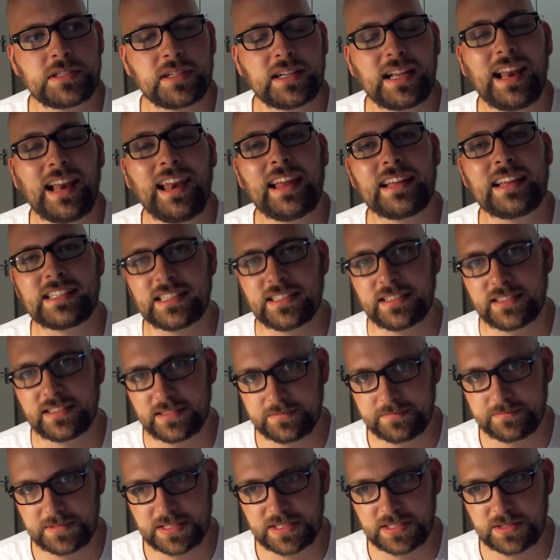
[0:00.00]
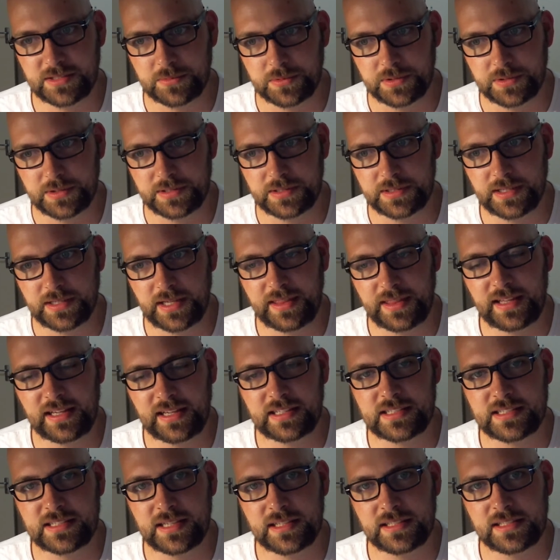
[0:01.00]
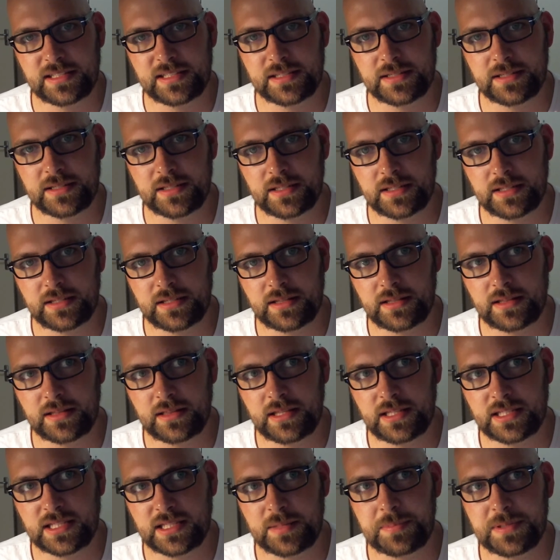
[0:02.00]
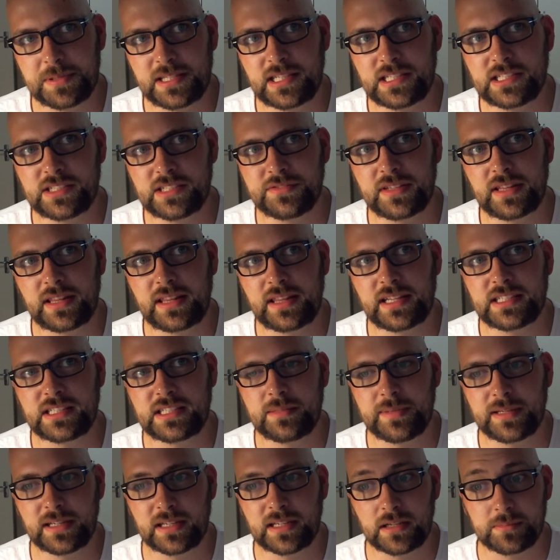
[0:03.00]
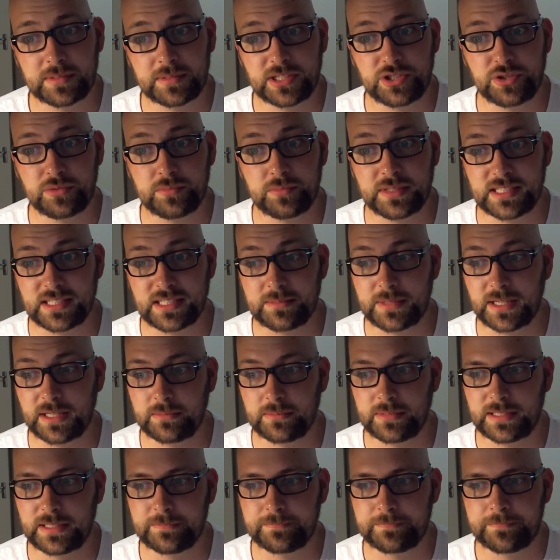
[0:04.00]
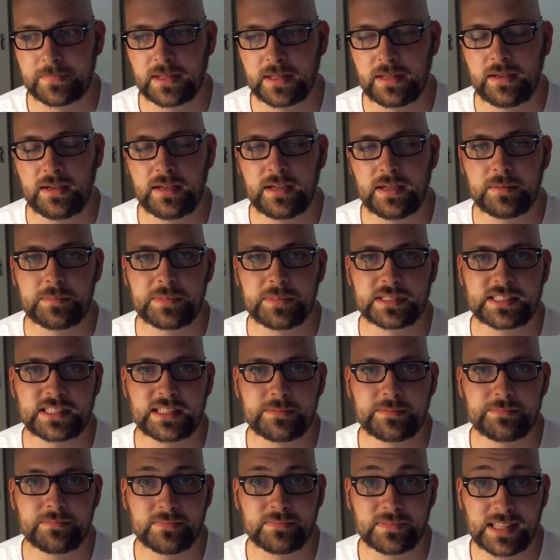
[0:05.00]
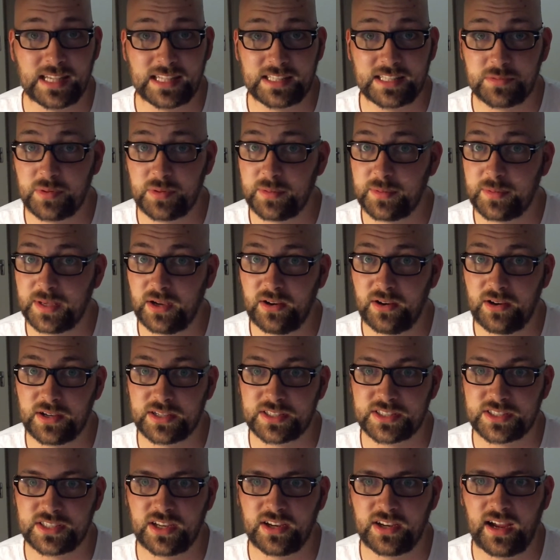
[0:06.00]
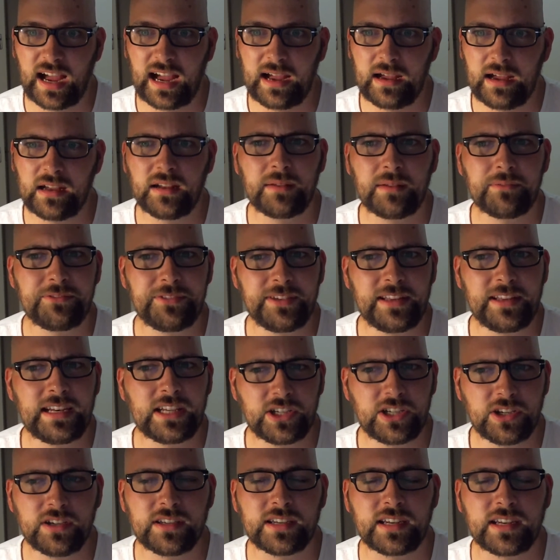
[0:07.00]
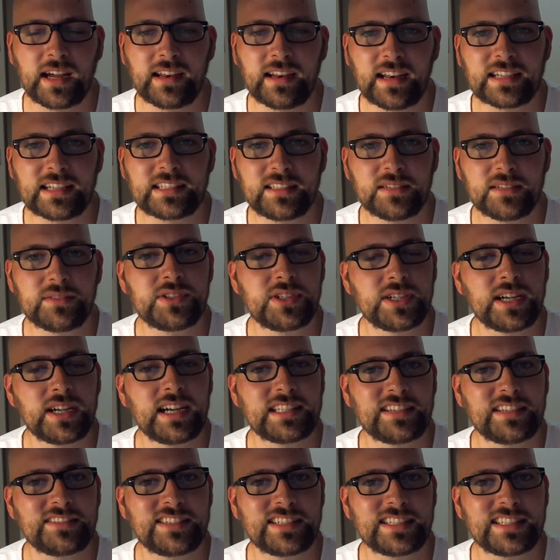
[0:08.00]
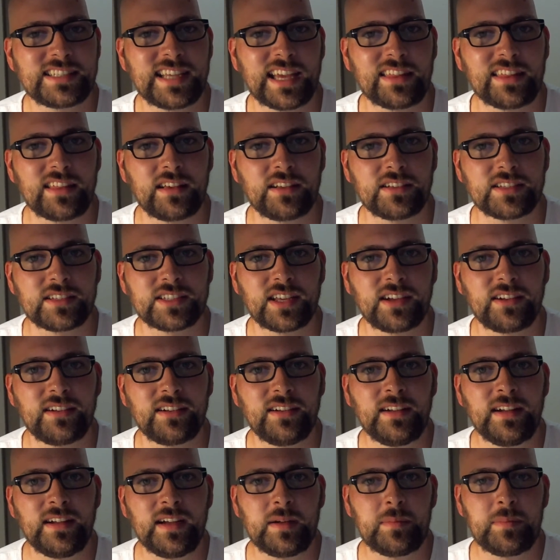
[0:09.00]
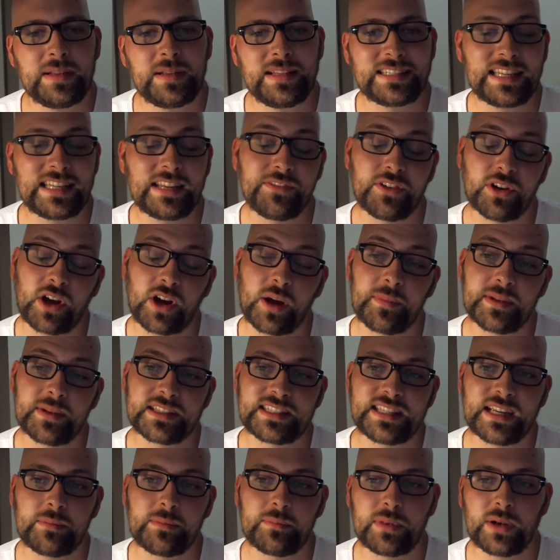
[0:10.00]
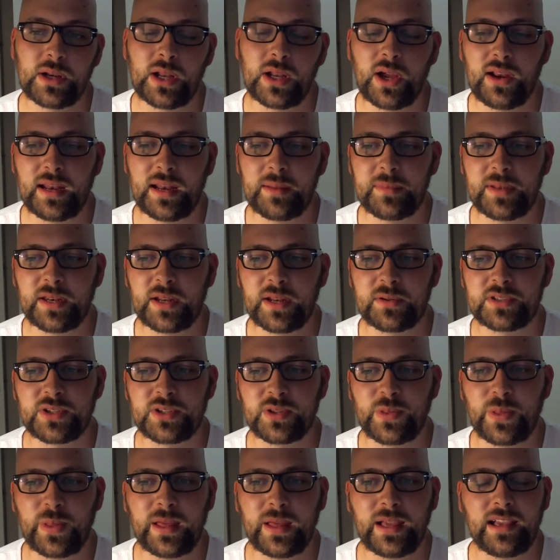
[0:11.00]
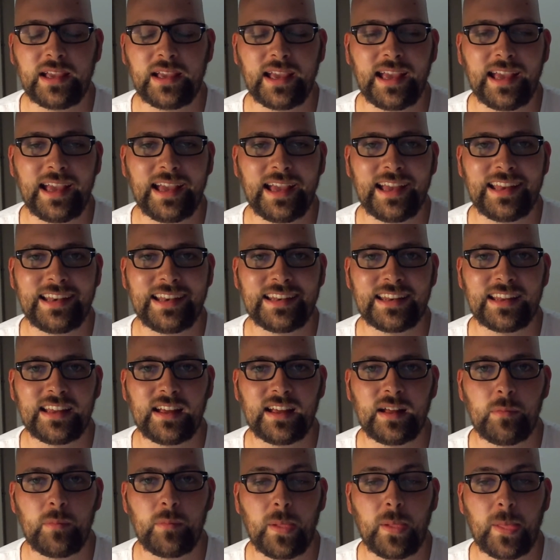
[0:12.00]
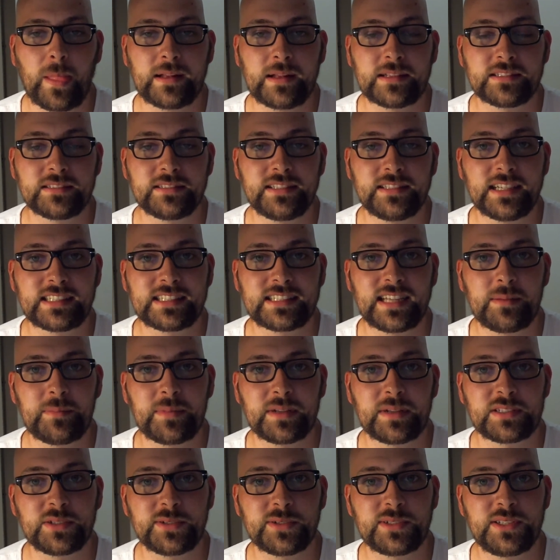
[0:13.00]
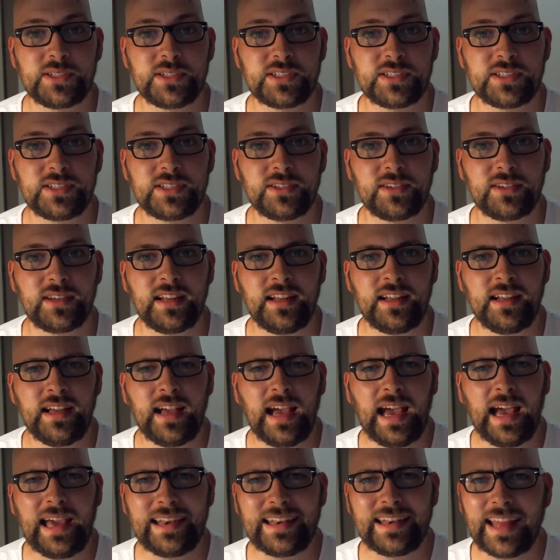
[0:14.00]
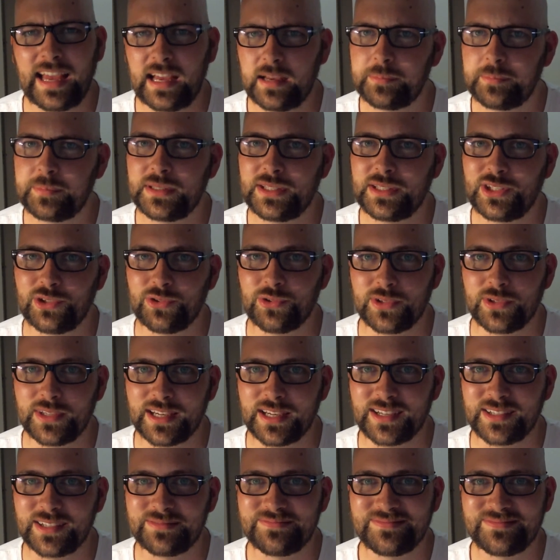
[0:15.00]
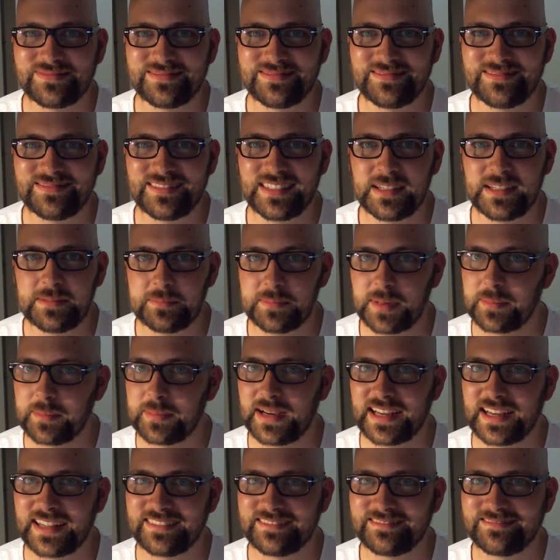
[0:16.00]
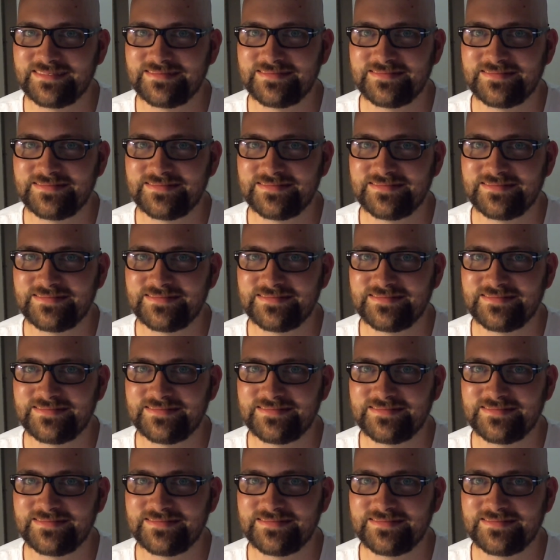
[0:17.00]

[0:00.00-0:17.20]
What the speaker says: Cluttered is the word. I think there's the potential for the things to be a little bit too busy, maybe. But that's where we are. So I'm feeling good. I'd like to know what you guys have to say there. So please leave your comments down below. Let me know what you think. And until next time, I'll talk to you soon. And Happy New Year. Bye bye.